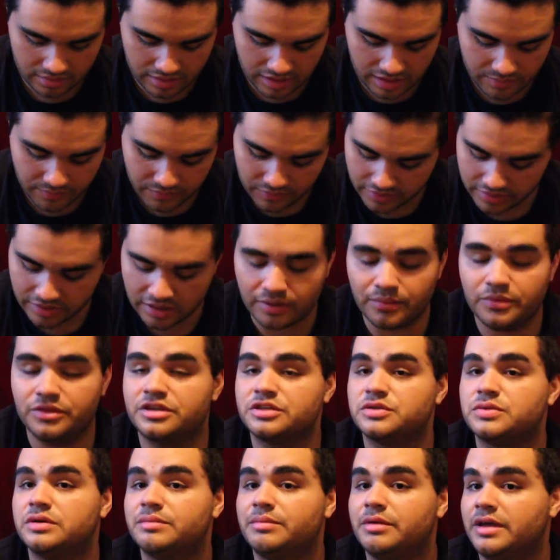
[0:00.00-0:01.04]
I would have gone with
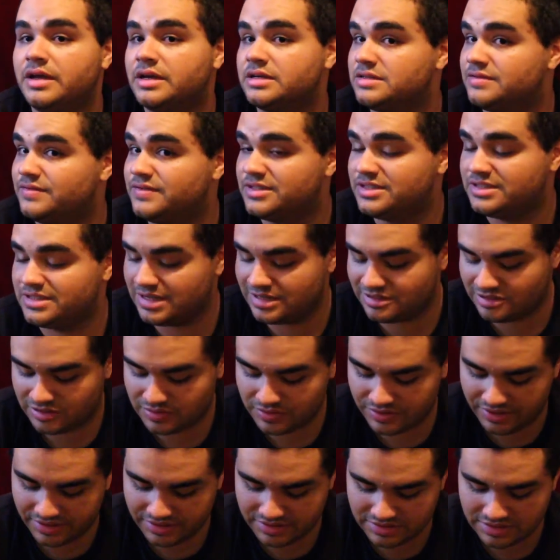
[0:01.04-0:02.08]
this one because of
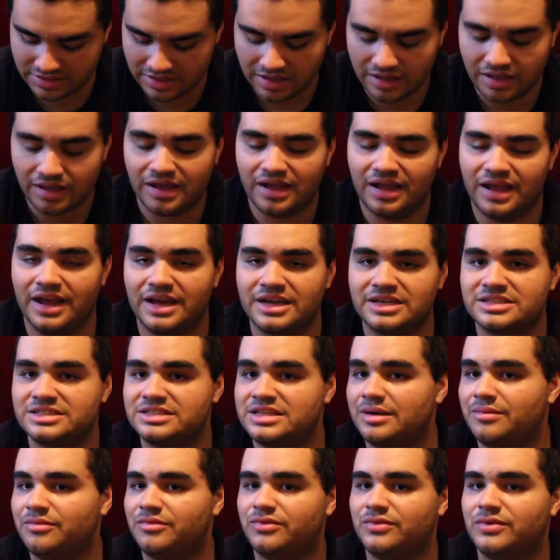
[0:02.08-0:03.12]
accessories,
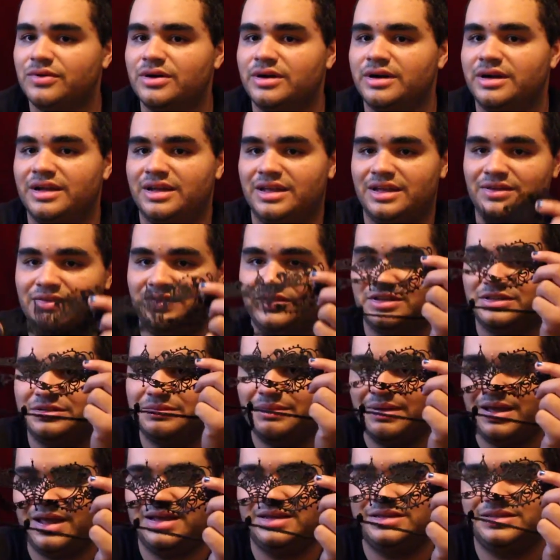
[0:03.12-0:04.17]
except for if this
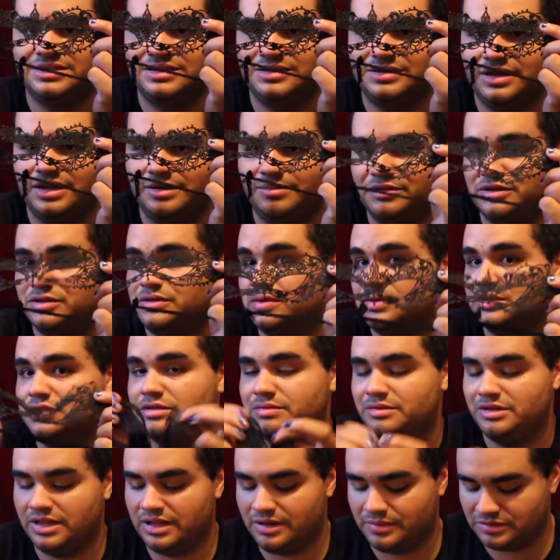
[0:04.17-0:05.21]
mask had been told
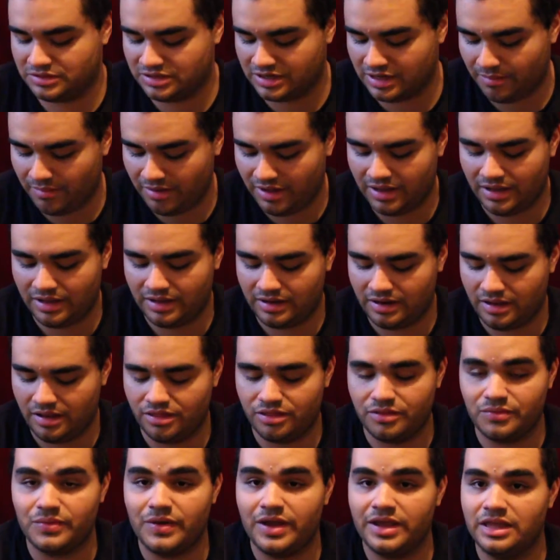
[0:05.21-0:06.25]
to me that it was coming in
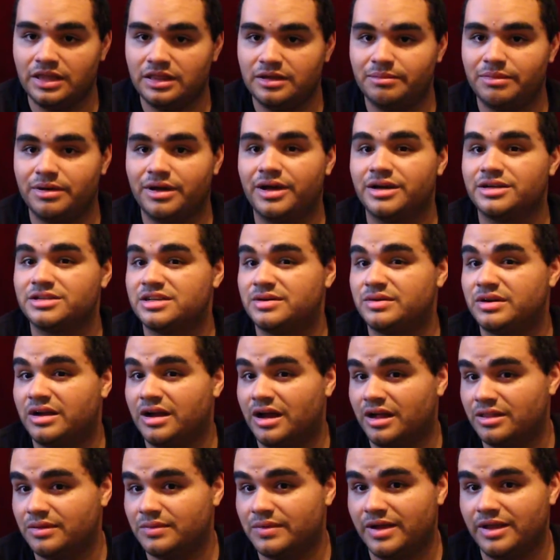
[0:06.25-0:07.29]
the regular box, I would have
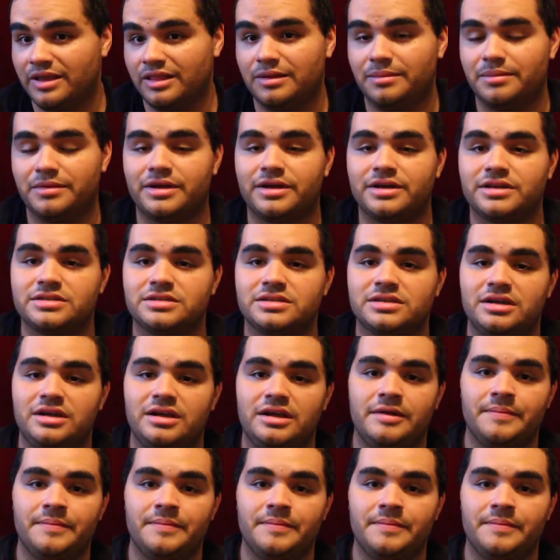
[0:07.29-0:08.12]
gotten the regular box.